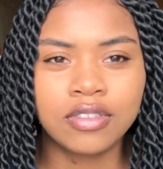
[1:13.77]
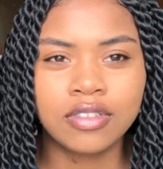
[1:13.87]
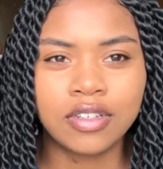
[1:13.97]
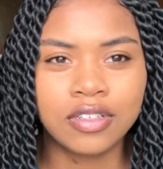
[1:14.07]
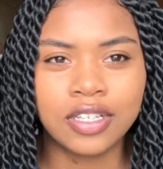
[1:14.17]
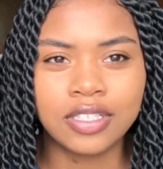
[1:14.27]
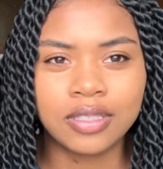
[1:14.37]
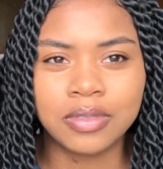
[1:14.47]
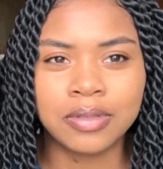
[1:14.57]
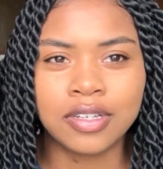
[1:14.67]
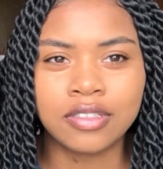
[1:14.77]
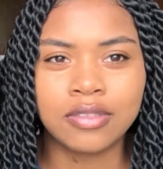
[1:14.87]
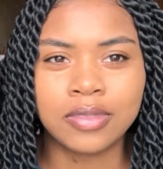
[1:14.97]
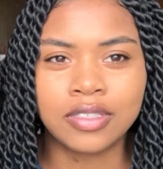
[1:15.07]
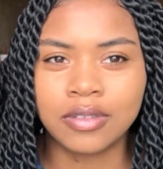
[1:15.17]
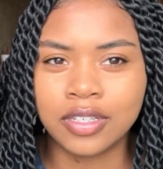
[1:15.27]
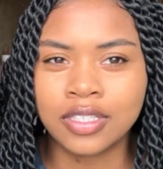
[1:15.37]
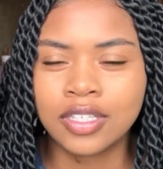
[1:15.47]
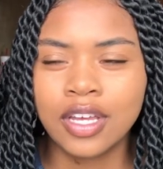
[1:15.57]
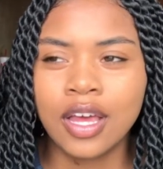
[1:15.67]
Girl next to me making too much
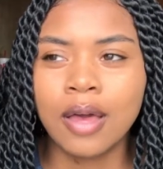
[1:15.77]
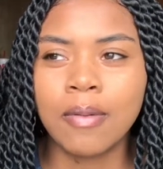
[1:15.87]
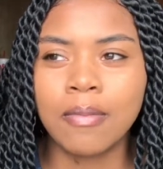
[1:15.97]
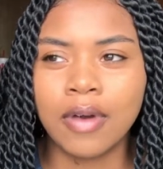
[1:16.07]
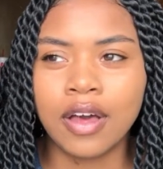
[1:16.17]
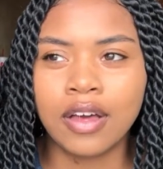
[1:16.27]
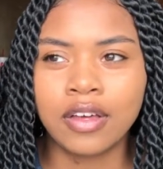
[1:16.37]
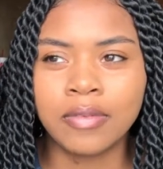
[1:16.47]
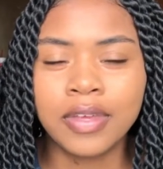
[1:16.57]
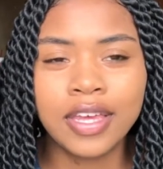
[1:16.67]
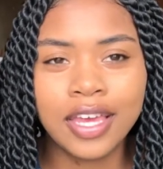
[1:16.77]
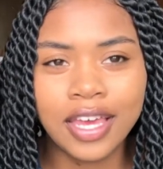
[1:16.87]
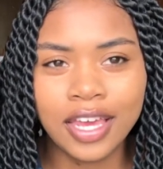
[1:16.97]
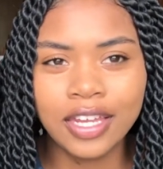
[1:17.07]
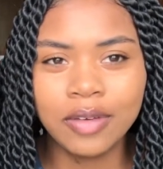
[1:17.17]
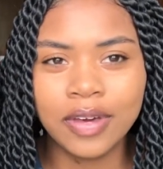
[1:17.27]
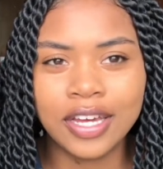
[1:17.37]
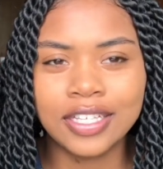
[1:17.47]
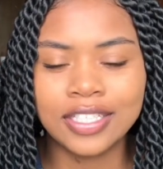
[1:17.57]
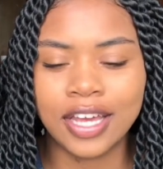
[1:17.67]
noise. But
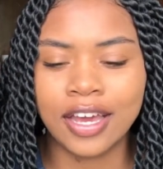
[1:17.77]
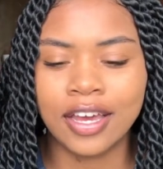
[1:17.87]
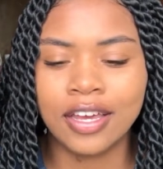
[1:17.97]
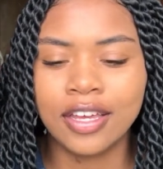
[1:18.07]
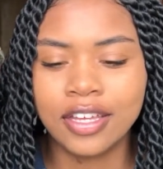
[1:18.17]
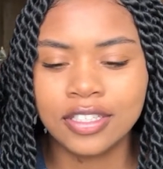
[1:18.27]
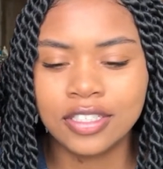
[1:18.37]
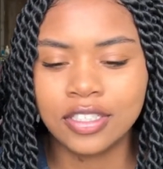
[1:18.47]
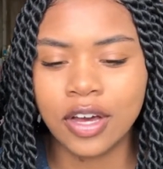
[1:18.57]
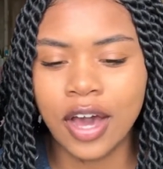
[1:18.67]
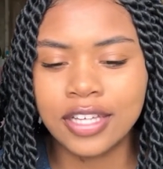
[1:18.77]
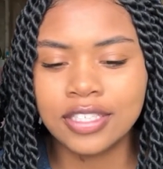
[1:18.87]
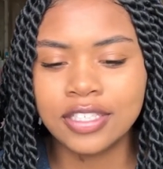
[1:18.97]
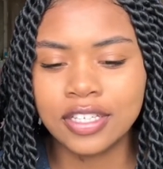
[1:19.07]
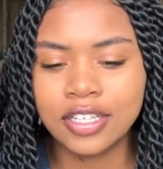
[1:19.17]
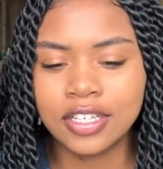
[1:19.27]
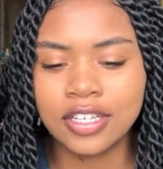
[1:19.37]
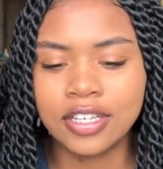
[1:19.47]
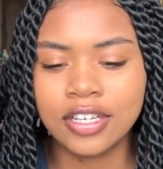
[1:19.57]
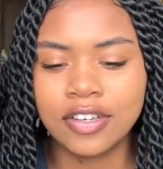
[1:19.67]
anyways, yeah. So I
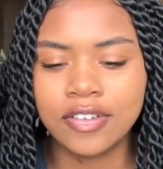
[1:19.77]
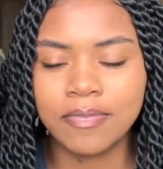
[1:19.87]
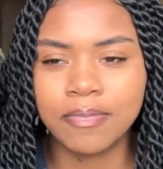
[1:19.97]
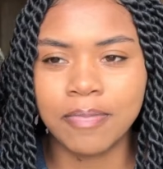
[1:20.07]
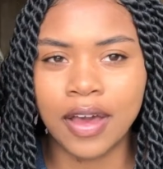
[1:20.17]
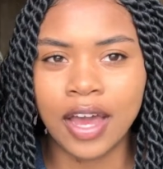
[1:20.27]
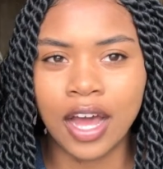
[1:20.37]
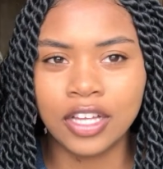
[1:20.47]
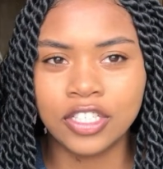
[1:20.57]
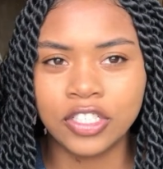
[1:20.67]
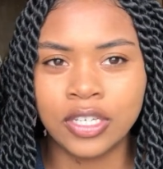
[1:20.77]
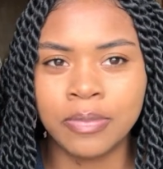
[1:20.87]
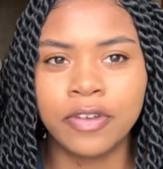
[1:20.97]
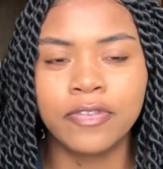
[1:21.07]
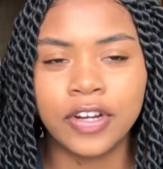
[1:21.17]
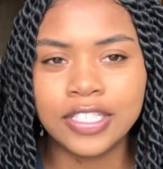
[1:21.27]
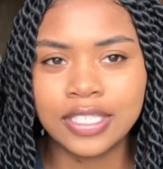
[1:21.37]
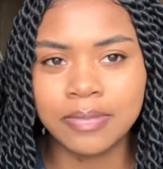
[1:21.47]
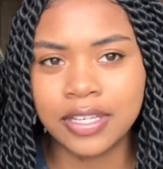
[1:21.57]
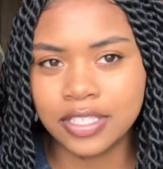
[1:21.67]
took biology my first
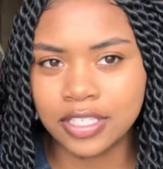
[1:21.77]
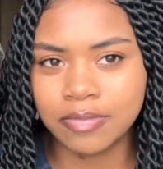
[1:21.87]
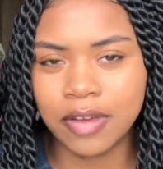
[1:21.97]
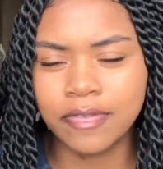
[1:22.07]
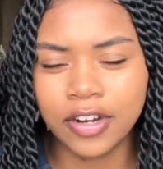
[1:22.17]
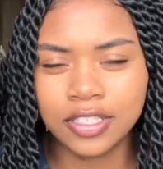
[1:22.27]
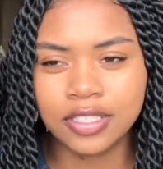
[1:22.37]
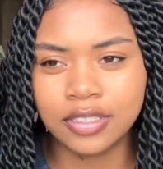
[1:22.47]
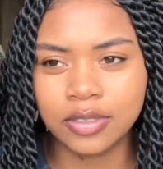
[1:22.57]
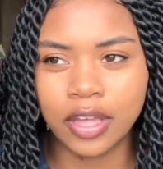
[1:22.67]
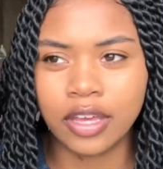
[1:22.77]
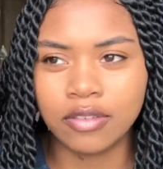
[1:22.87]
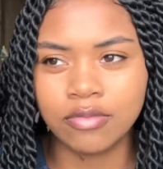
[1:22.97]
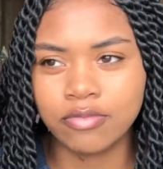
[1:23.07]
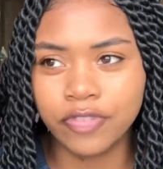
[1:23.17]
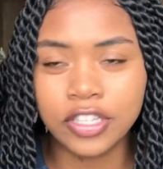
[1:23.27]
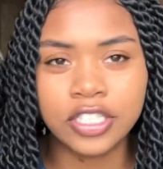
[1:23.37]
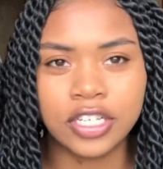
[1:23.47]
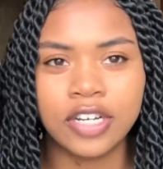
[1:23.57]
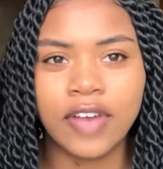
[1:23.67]
semester, first
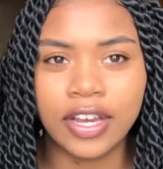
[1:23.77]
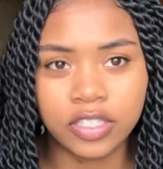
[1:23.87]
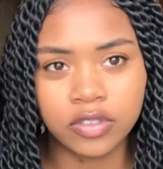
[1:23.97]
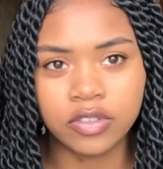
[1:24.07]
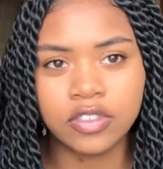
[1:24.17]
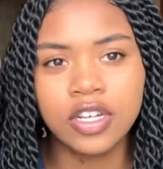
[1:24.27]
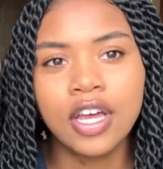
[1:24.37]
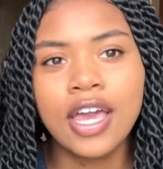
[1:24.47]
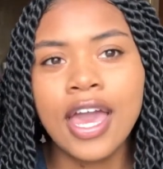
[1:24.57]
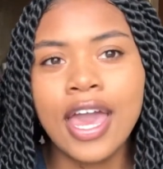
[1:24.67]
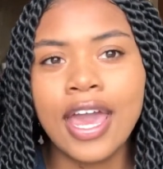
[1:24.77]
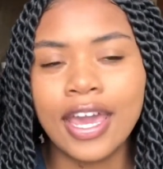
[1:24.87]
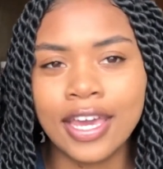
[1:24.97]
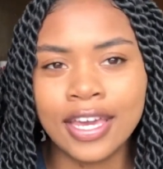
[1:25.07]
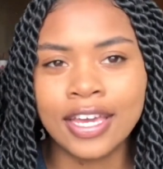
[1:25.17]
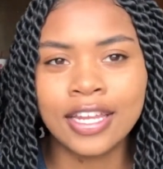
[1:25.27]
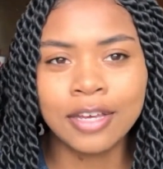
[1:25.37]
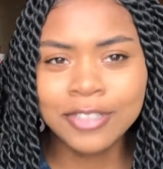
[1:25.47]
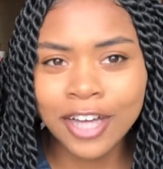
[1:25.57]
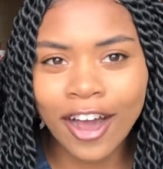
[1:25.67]
year of high school, and it
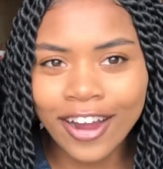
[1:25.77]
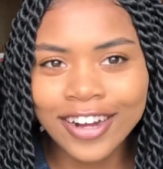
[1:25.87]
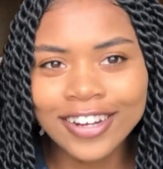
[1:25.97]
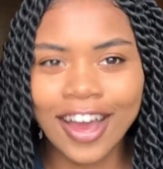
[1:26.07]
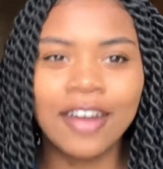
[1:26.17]
was hard.